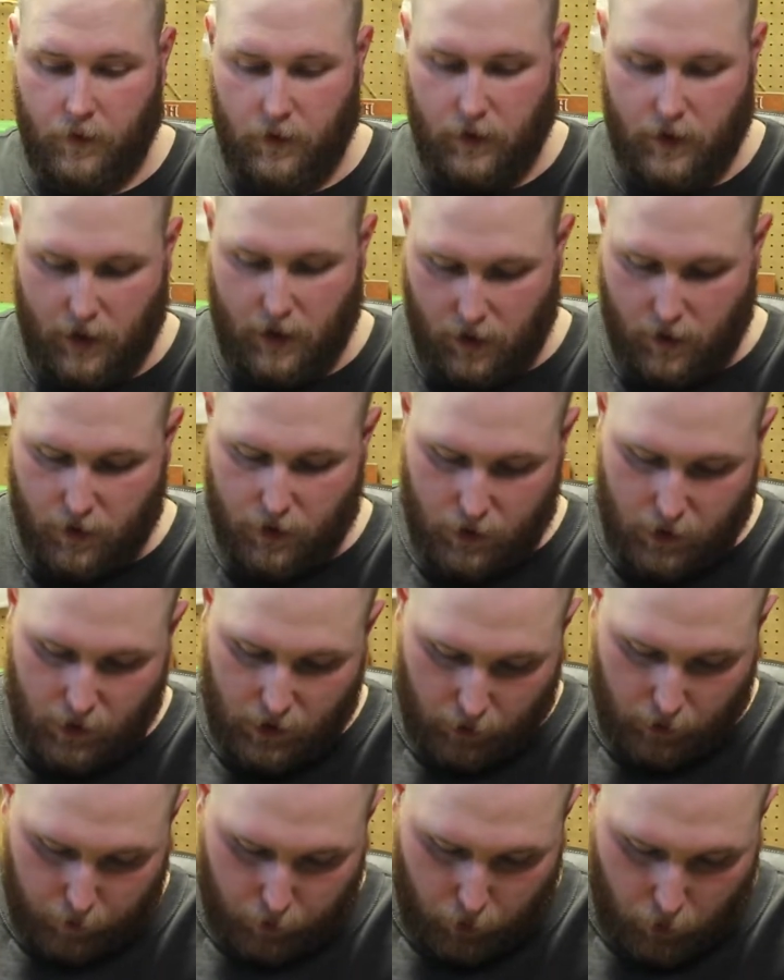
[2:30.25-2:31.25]
They are the
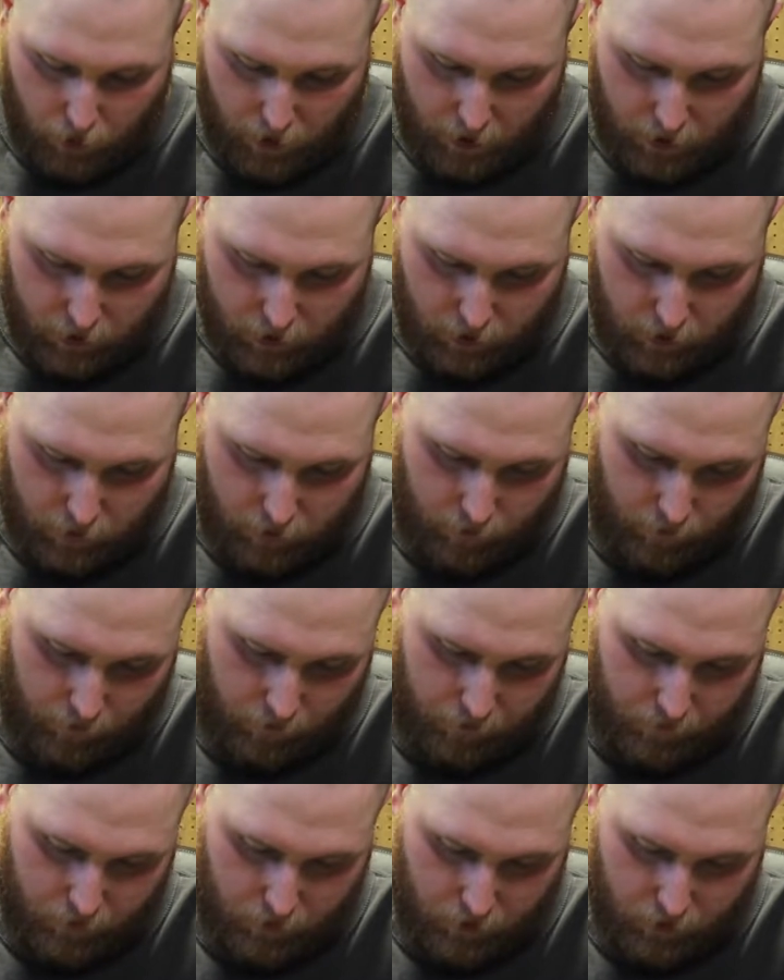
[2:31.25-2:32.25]
needle point.
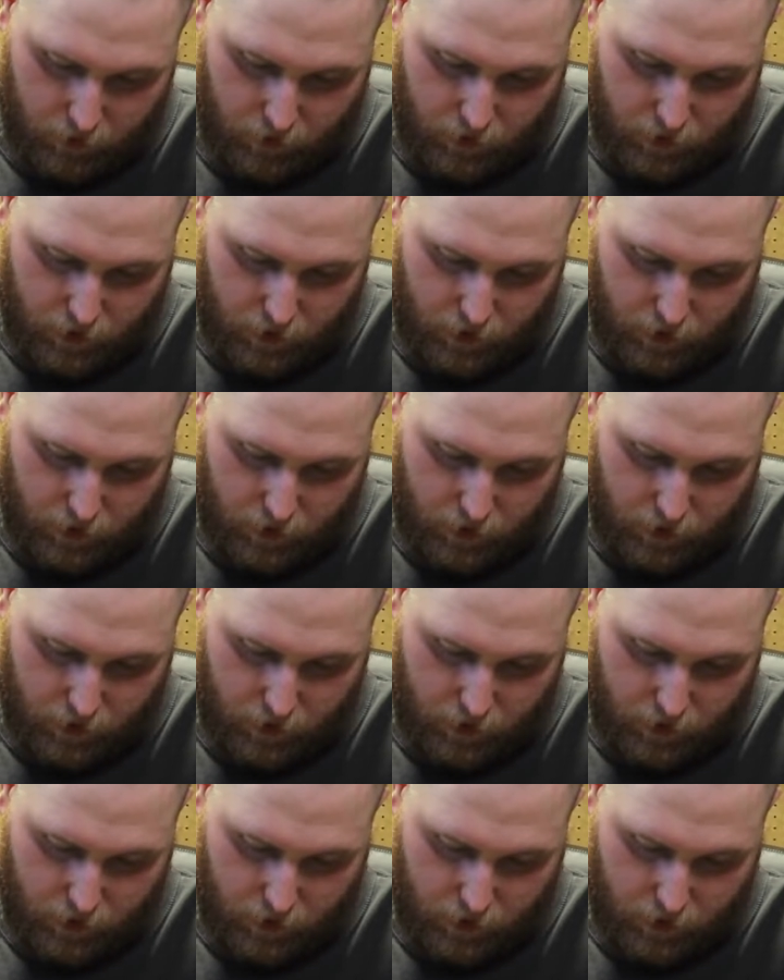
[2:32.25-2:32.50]
Oh,